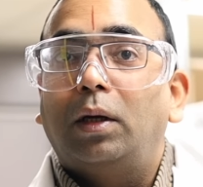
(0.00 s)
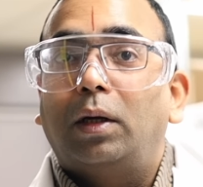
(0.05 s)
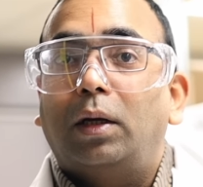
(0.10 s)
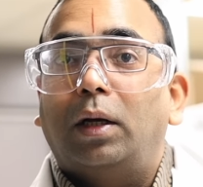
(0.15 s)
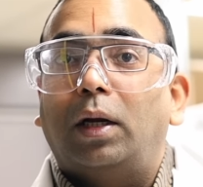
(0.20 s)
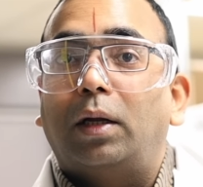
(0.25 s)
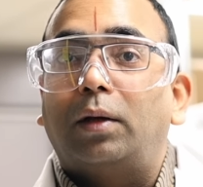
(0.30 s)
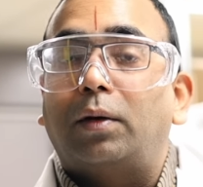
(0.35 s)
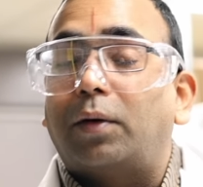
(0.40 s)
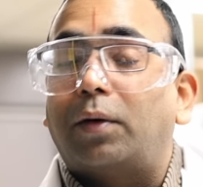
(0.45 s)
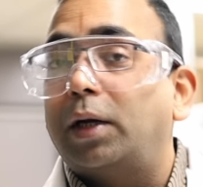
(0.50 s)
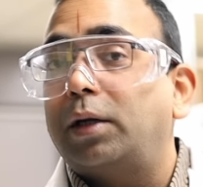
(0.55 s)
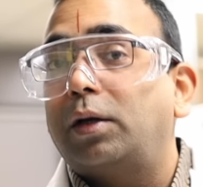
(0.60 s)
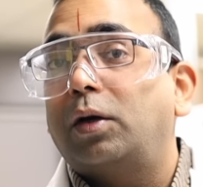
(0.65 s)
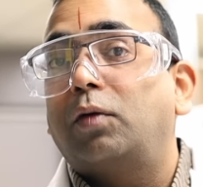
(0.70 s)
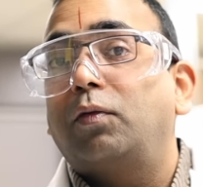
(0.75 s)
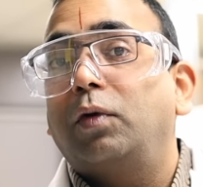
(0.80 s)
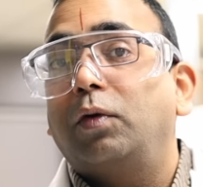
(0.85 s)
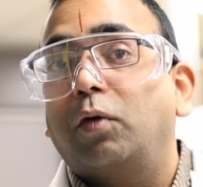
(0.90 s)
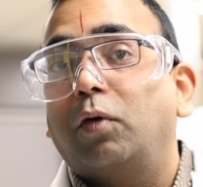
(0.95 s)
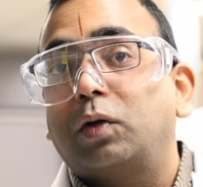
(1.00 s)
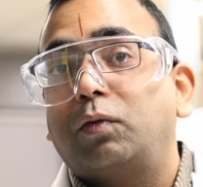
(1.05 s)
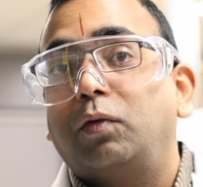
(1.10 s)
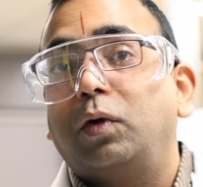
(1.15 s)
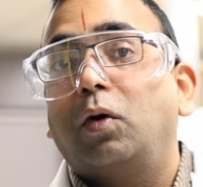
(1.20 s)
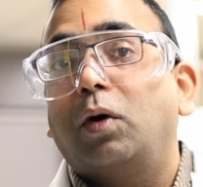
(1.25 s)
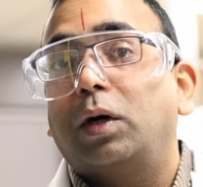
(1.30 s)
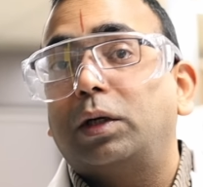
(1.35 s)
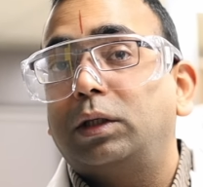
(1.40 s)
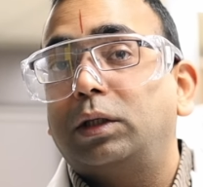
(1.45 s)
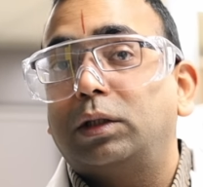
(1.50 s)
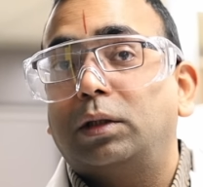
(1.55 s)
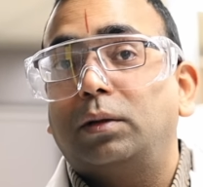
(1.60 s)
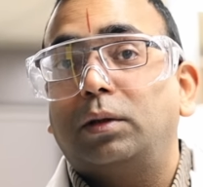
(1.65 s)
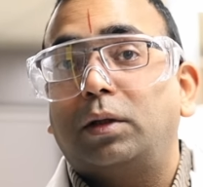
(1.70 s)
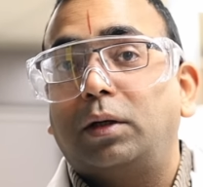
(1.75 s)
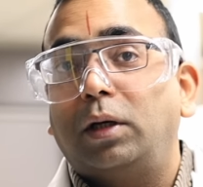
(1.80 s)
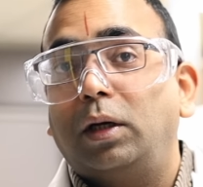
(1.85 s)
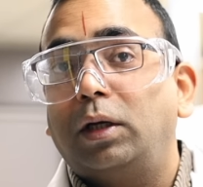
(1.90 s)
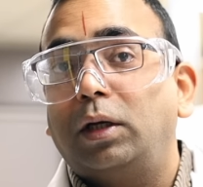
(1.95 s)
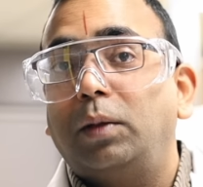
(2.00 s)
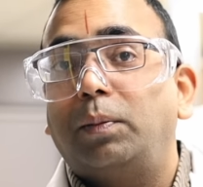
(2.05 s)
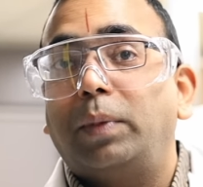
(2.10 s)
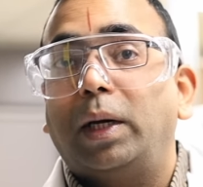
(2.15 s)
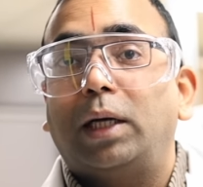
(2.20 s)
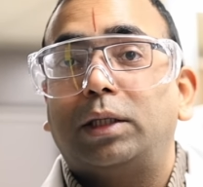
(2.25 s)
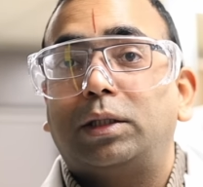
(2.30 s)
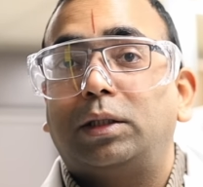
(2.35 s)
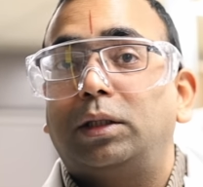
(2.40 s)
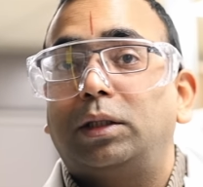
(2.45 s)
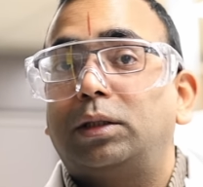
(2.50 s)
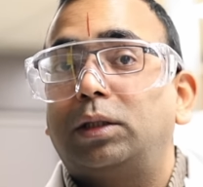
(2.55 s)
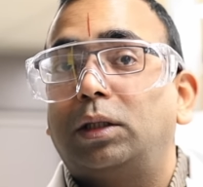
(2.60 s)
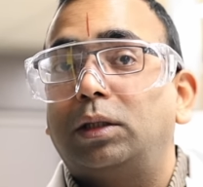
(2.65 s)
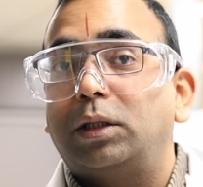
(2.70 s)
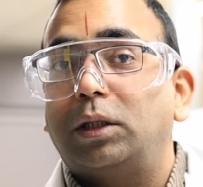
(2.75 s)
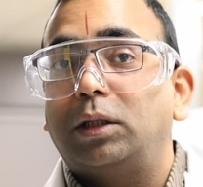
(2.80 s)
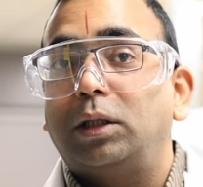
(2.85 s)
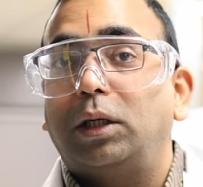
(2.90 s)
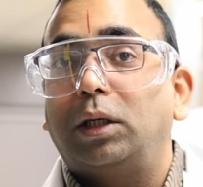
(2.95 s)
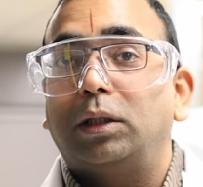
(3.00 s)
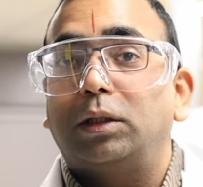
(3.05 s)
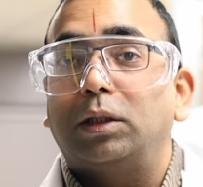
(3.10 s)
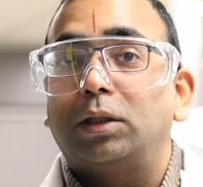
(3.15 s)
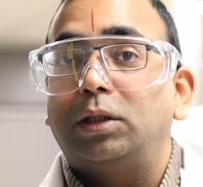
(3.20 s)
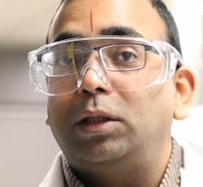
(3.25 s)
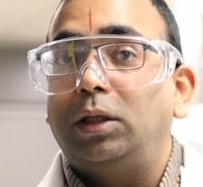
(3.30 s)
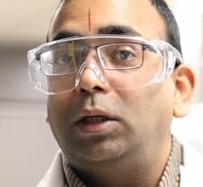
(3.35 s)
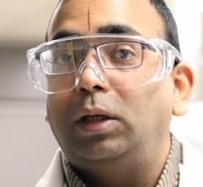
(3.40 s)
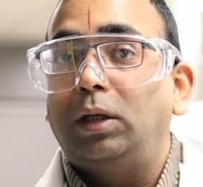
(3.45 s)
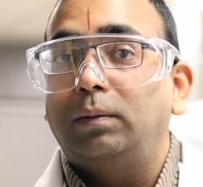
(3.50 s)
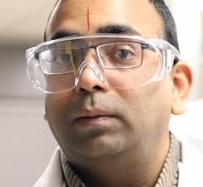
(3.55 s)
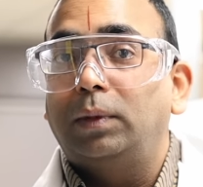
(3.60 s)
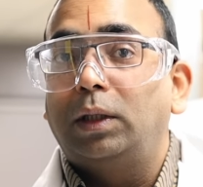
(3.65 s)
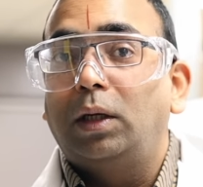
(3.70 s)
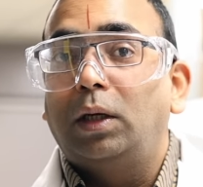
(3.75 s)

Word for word: And right now we what we got is a really passionate and dedicated team.